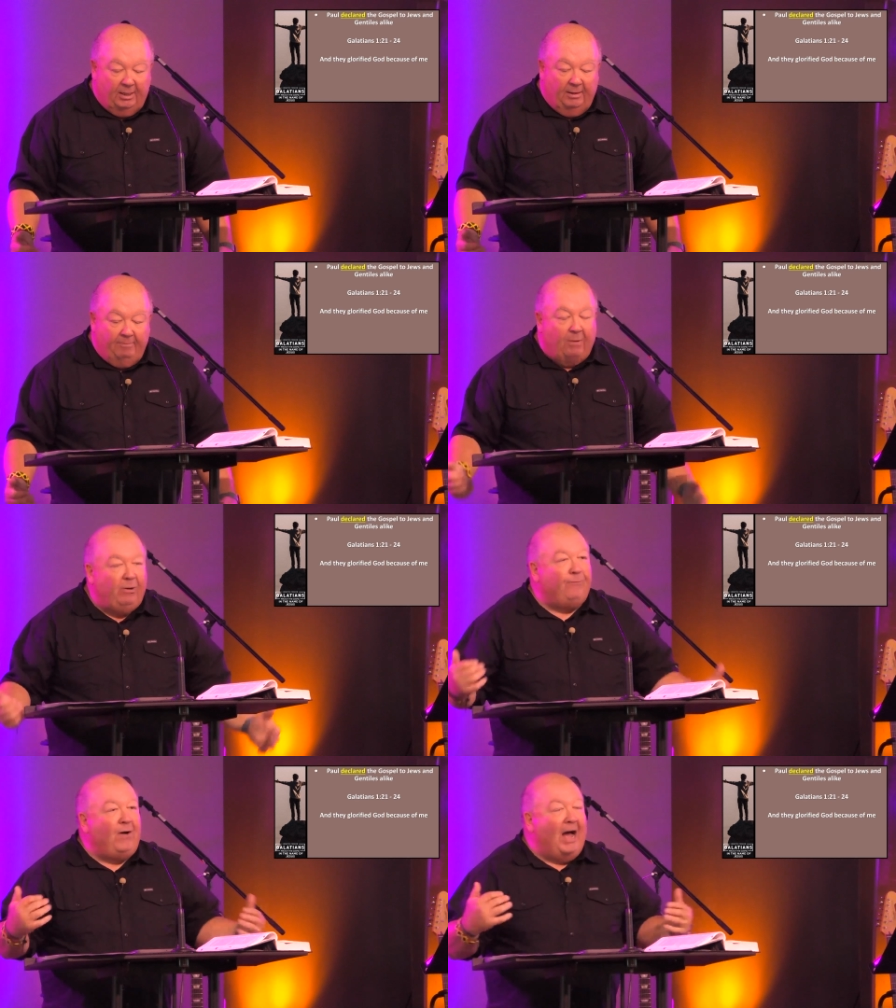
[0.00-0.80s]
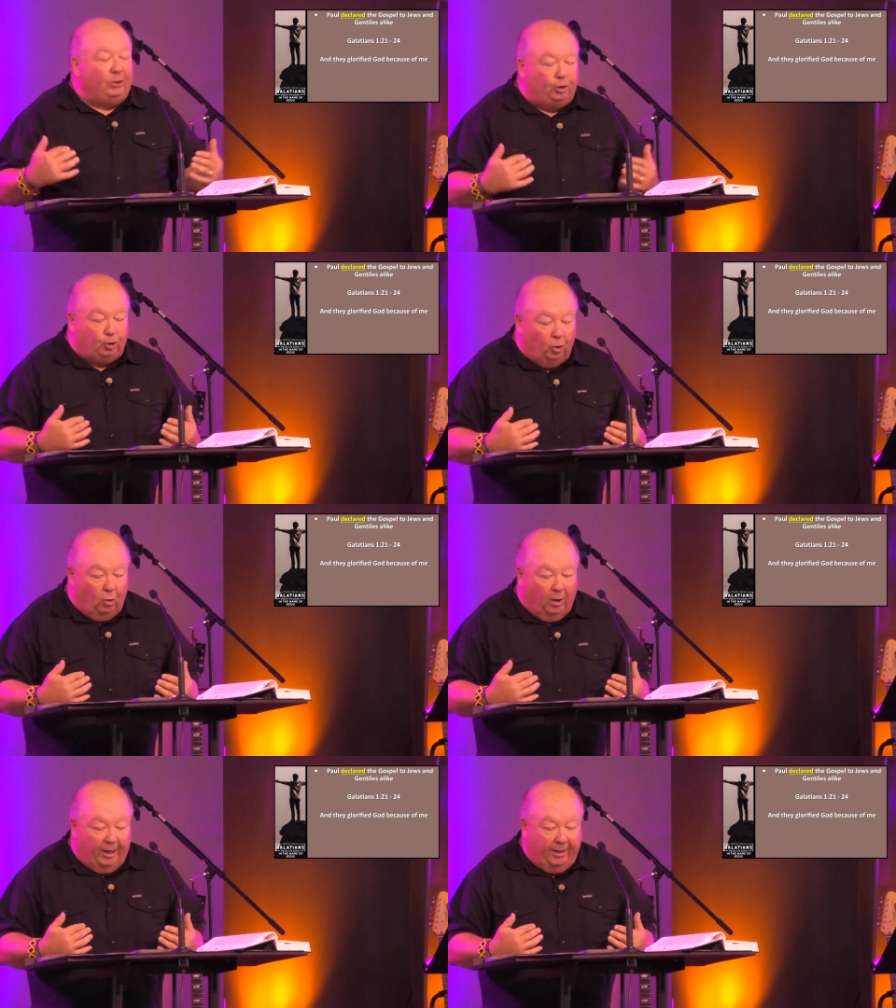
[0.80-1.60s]
May we find
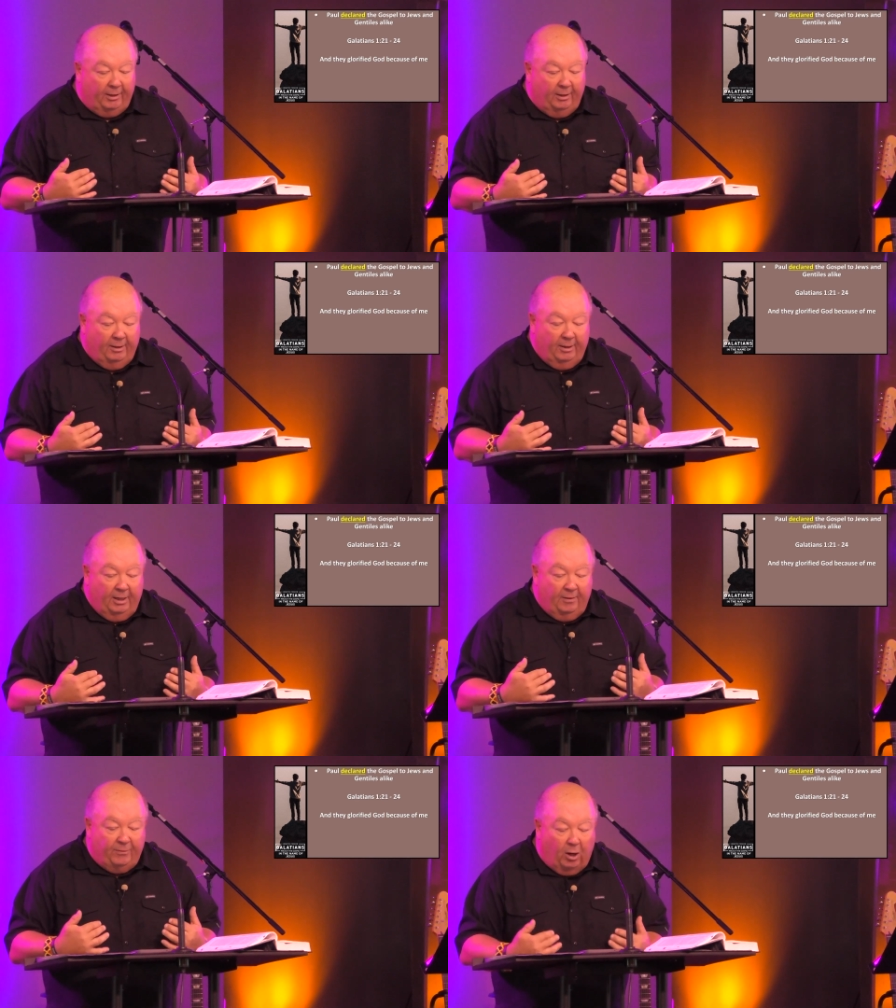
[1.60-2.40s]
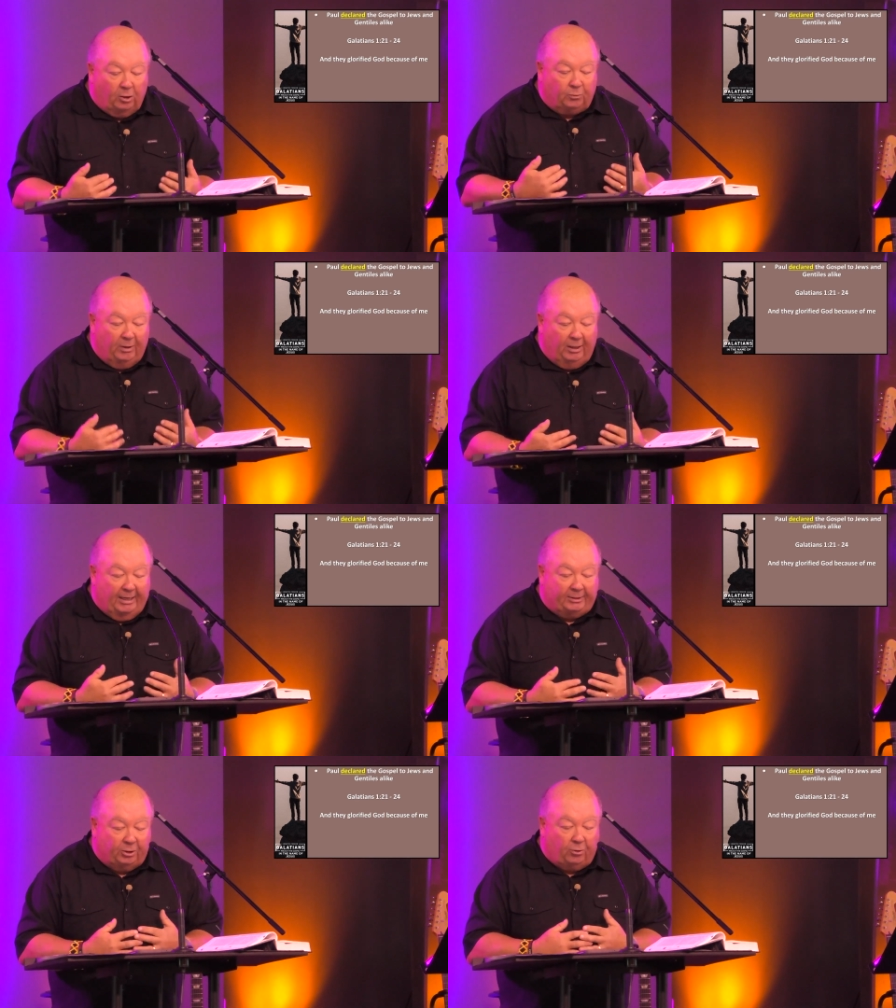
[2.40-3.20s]
joy in those we
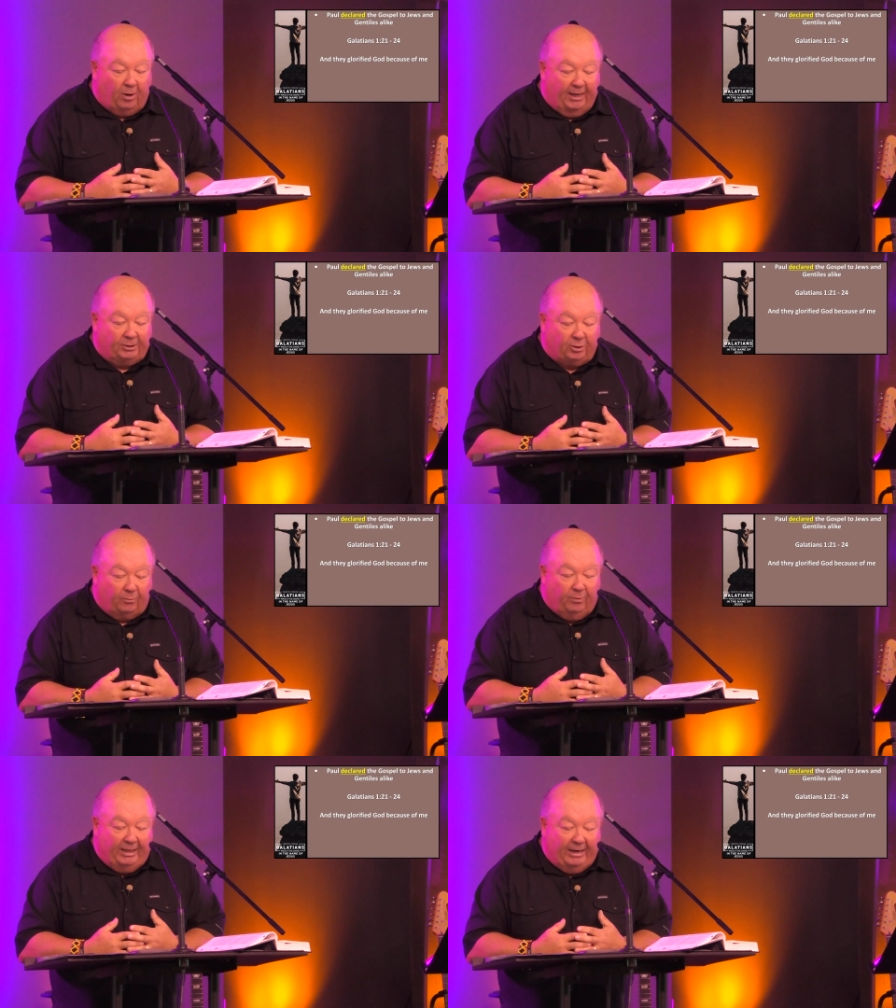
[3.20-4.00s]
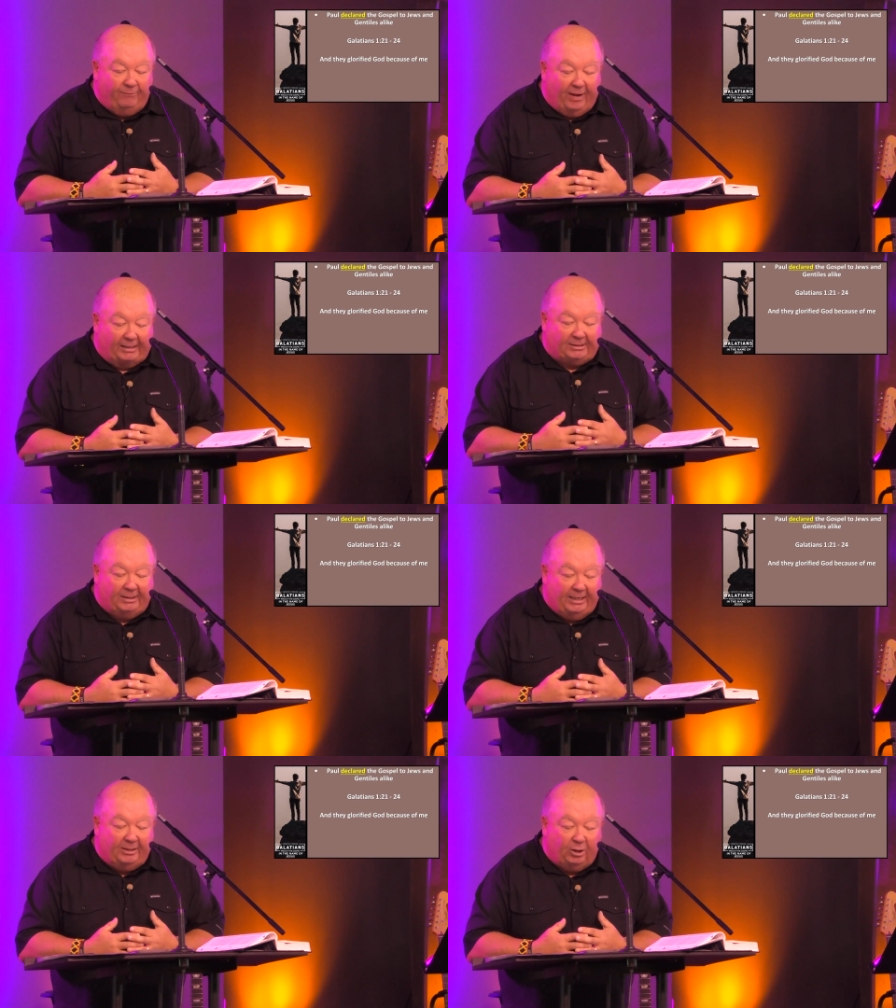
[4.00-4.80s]
led to Christ or we invested
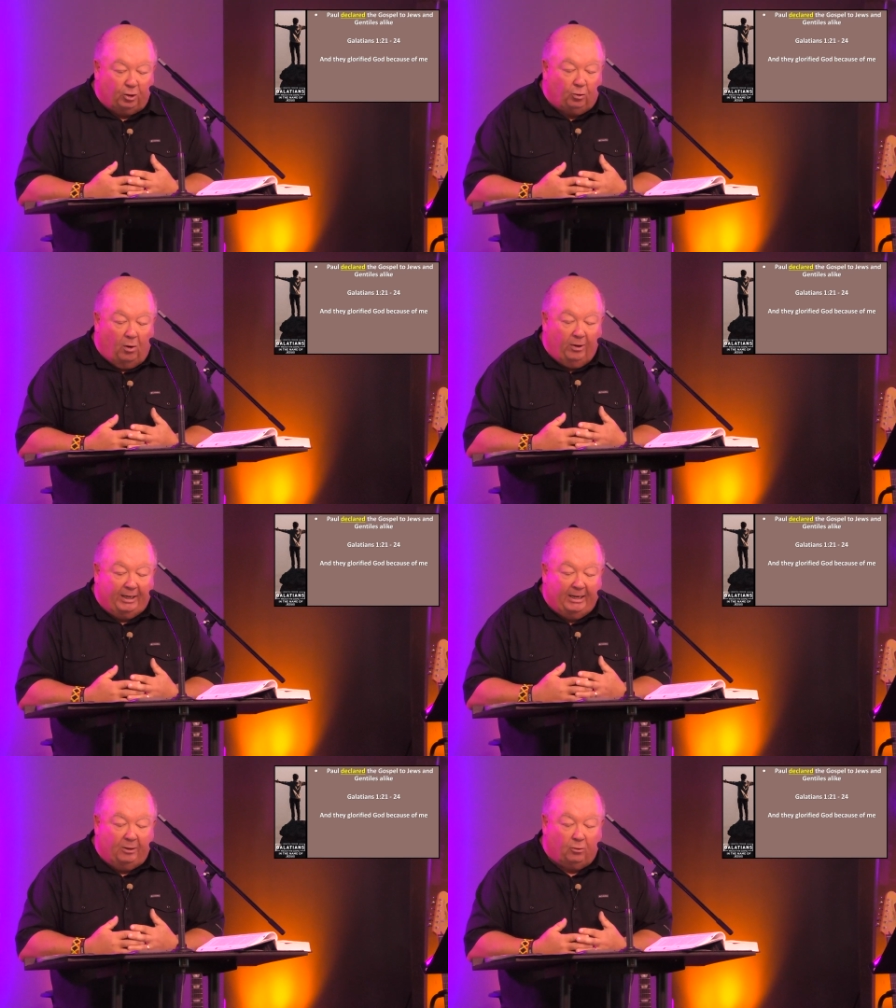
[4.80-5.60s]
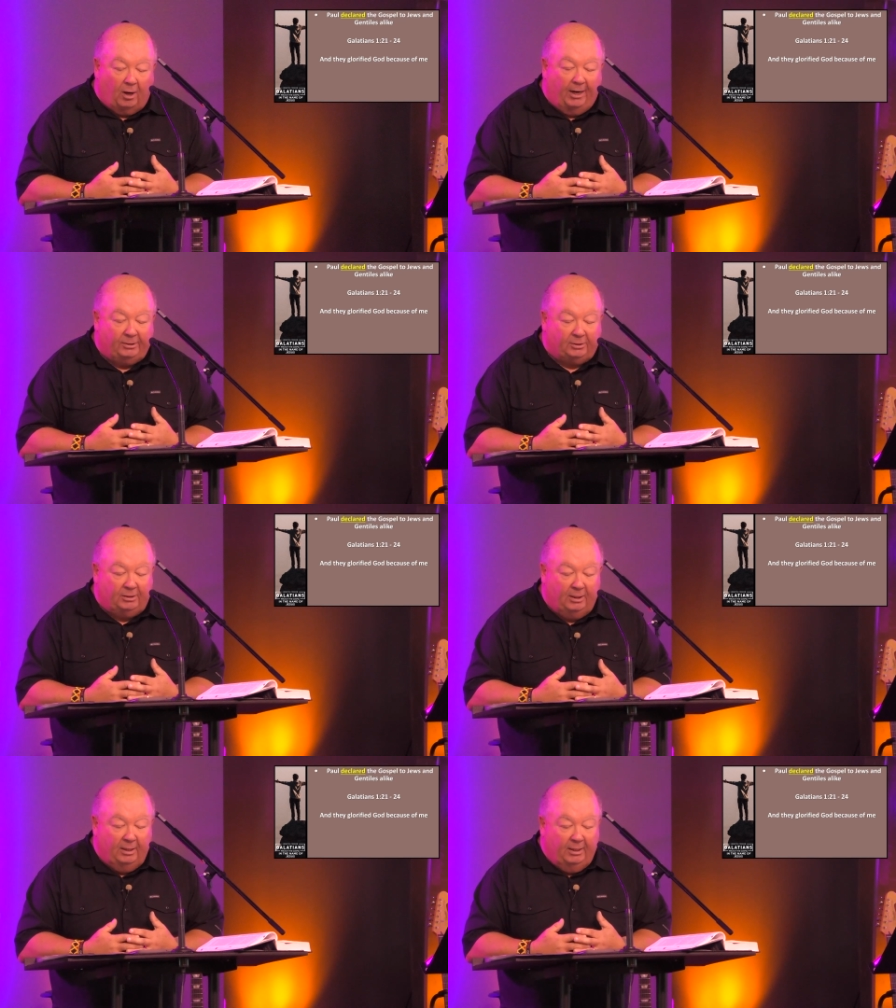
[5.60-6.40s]
in their growing in Christ,
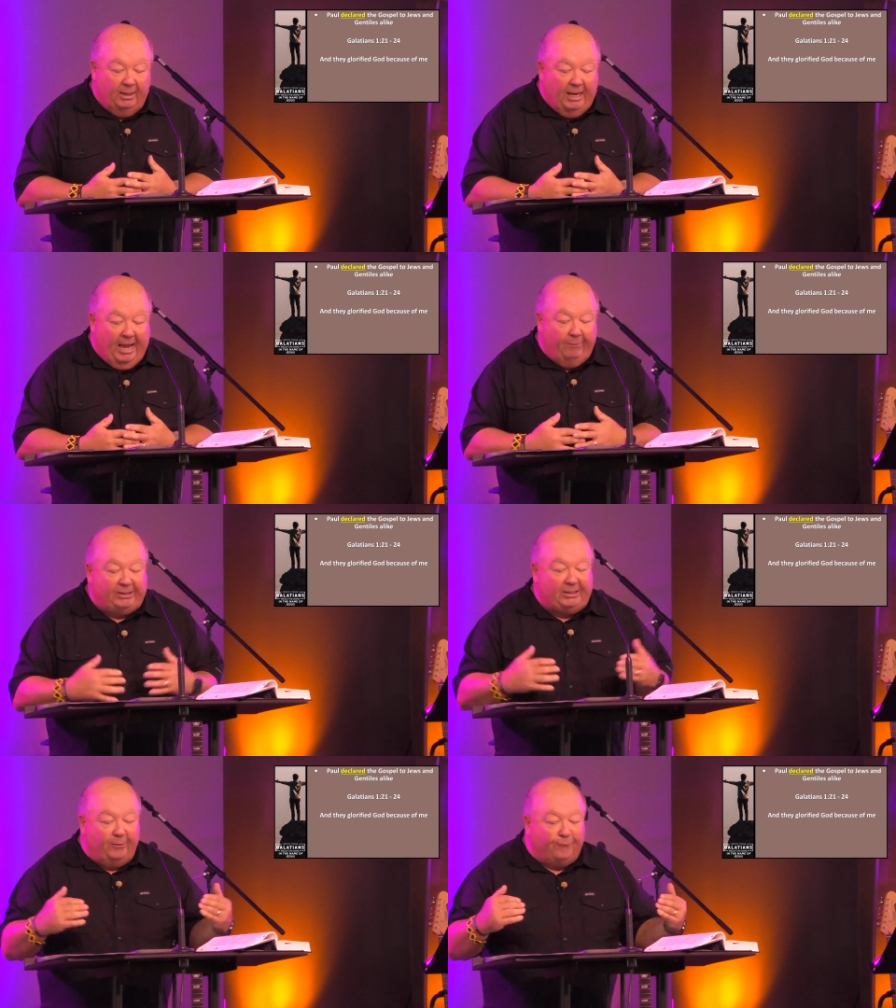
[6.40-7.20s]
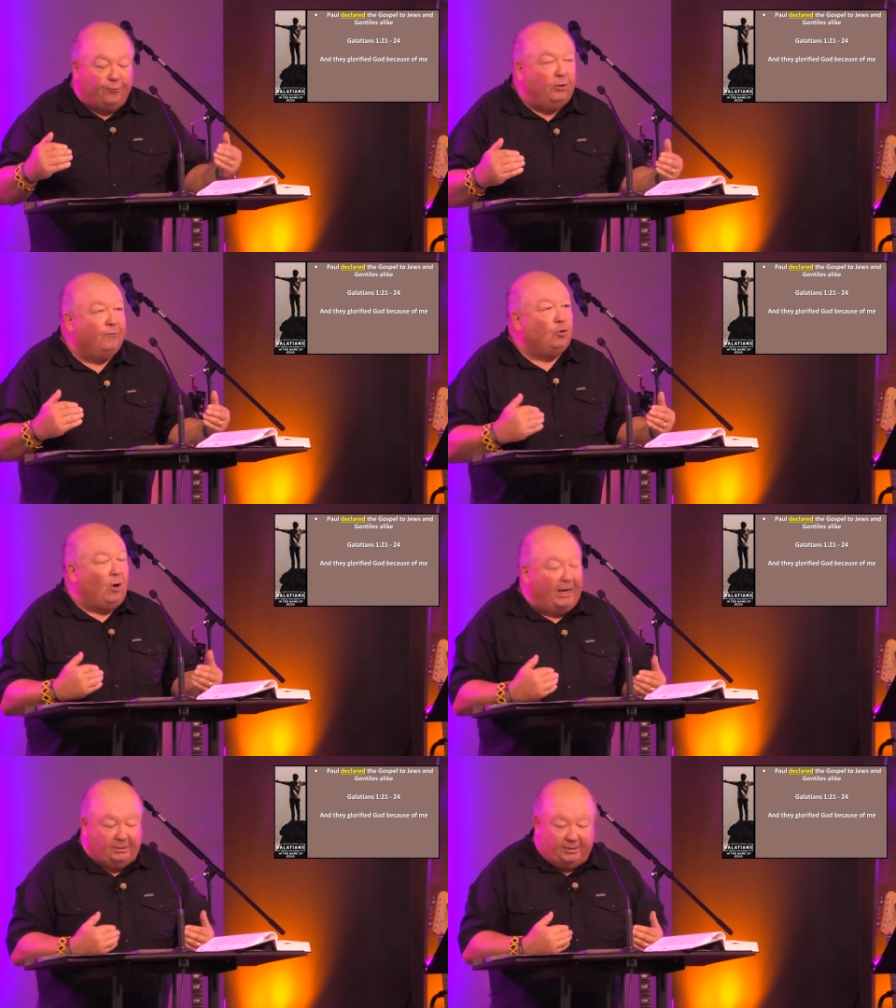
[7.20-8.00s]
and we see the fruit of
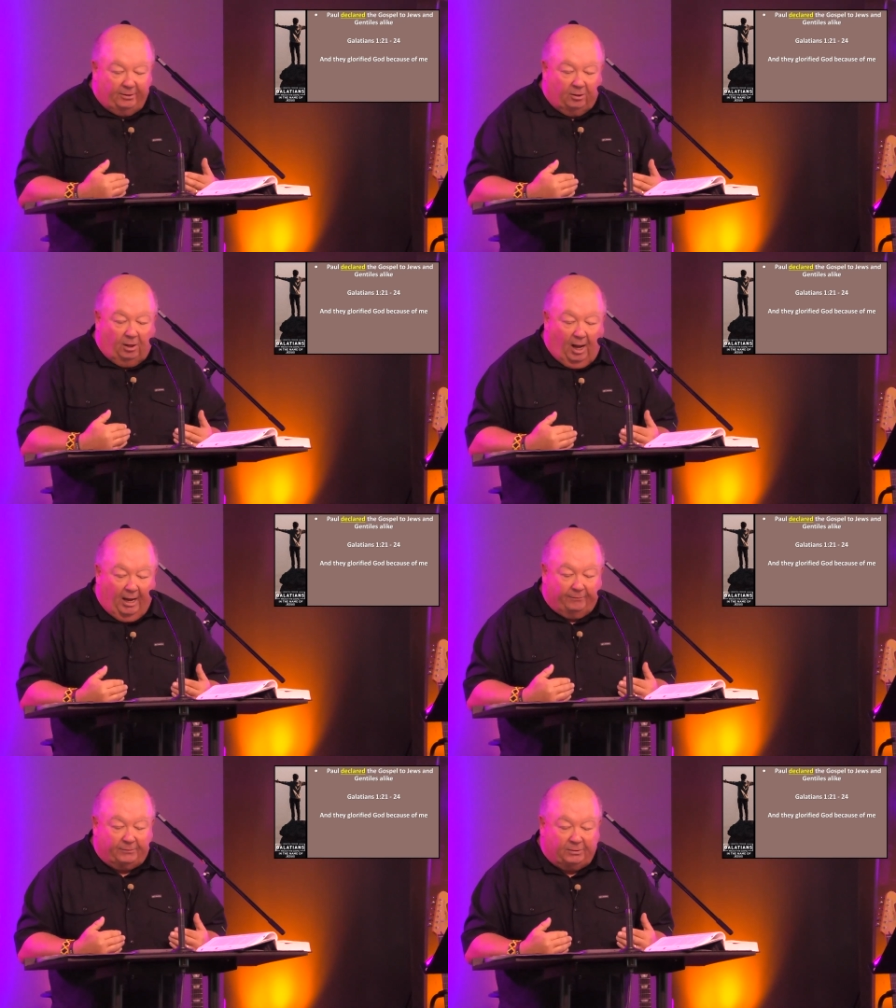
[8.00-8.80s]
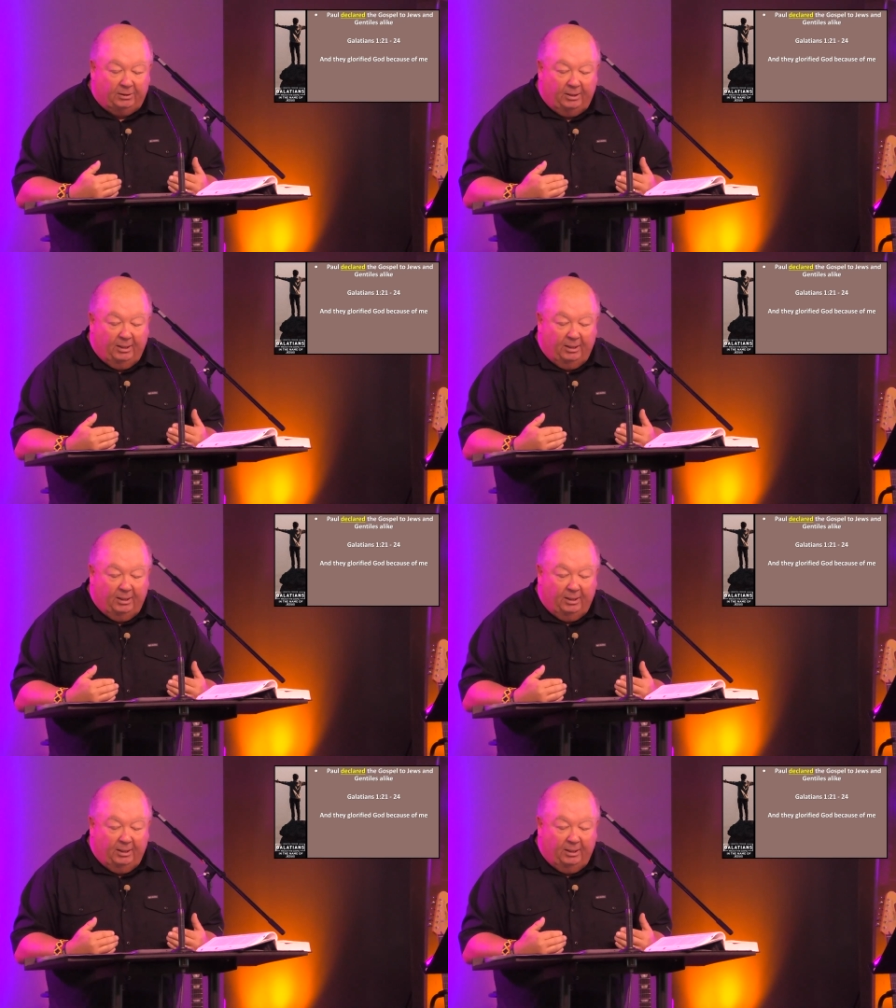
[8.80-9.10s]
Christ in their lives.